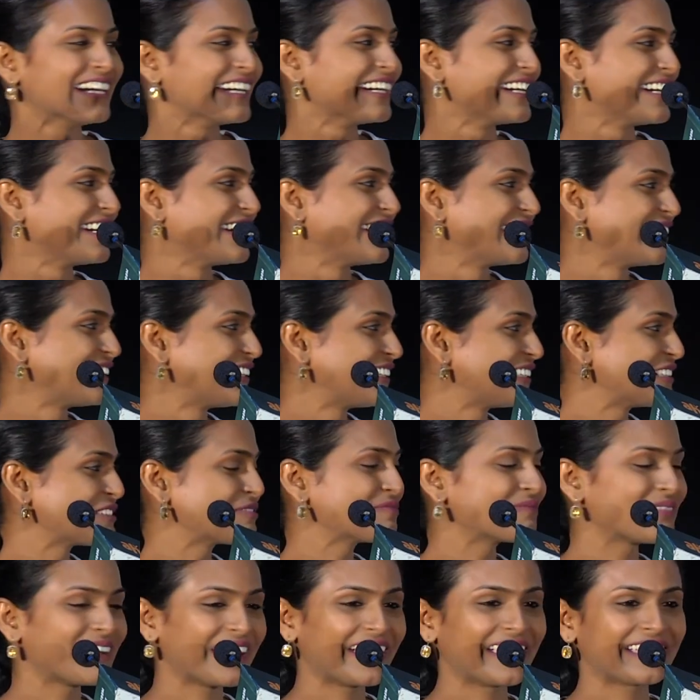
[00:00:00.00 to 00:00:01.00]

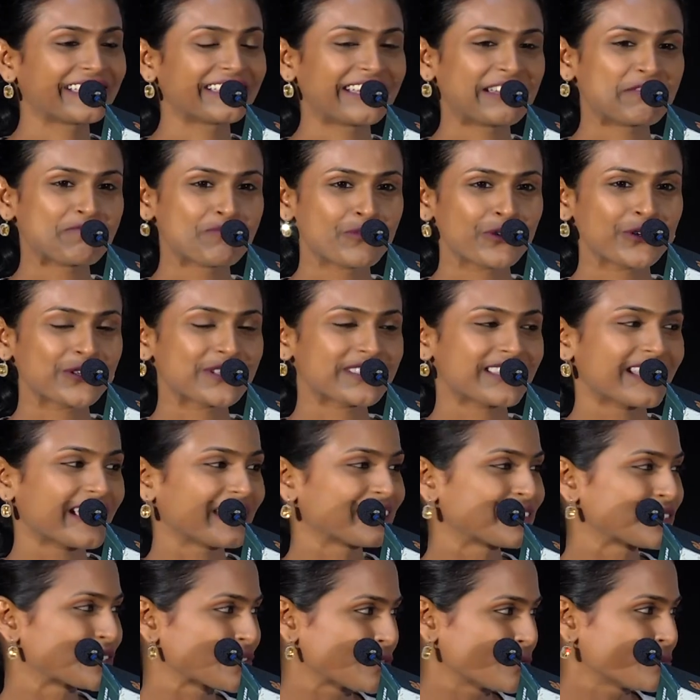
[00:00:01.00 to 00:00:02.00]
And post
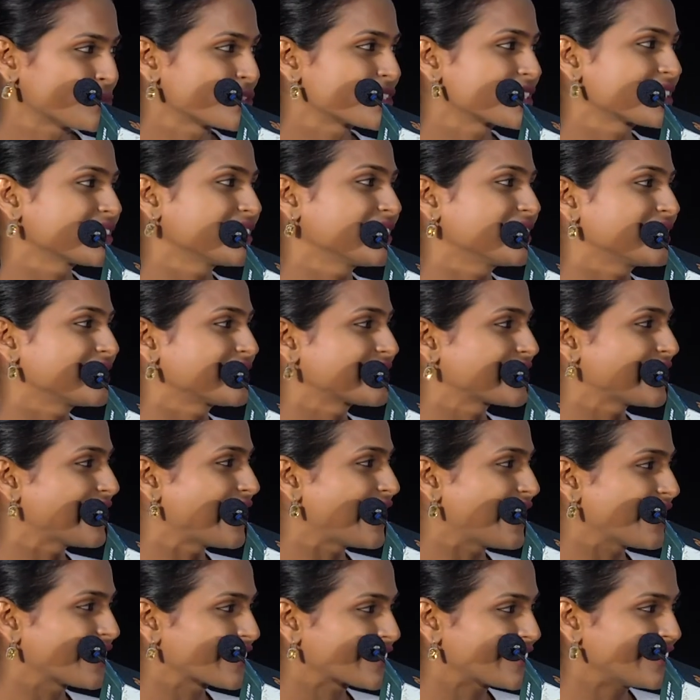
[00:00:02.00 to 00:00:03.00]
that, Shobhu sir,
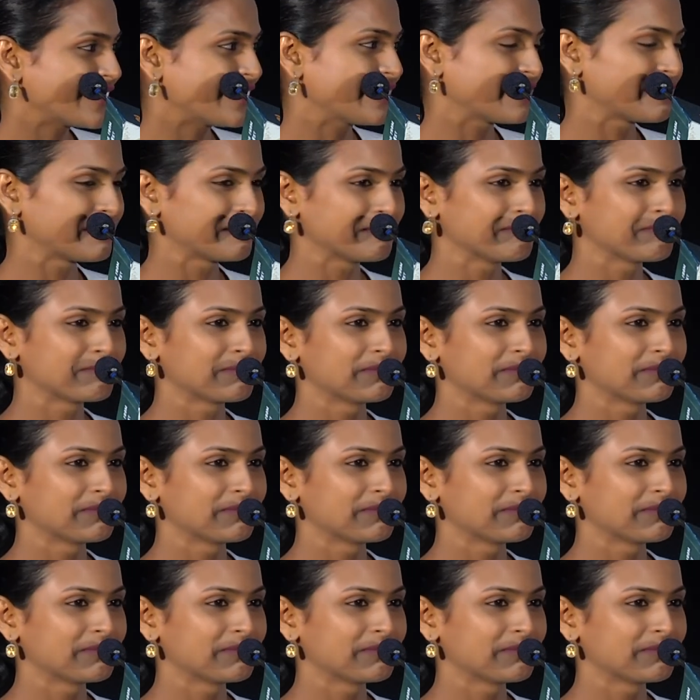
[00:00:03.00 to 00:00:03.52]
Arka,